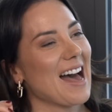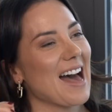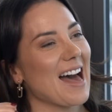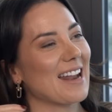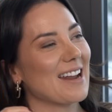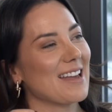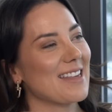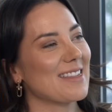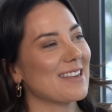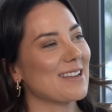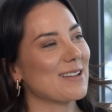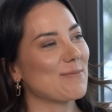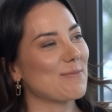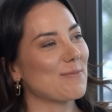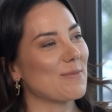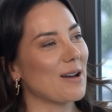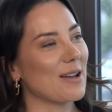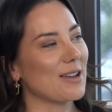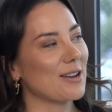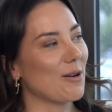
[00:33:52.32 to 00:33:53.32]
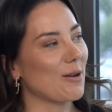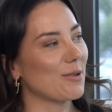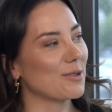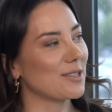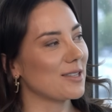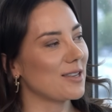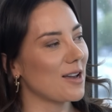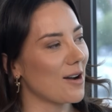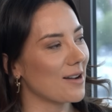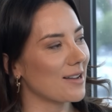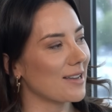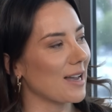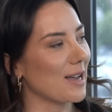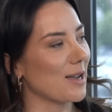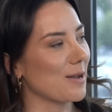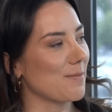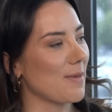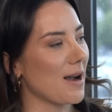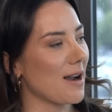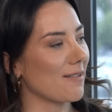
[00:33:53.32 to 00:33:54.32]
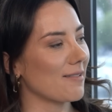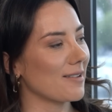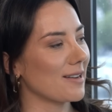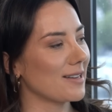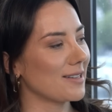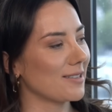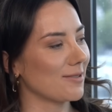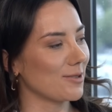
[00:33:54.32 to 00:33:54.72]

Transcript: And I think, I was young getting married.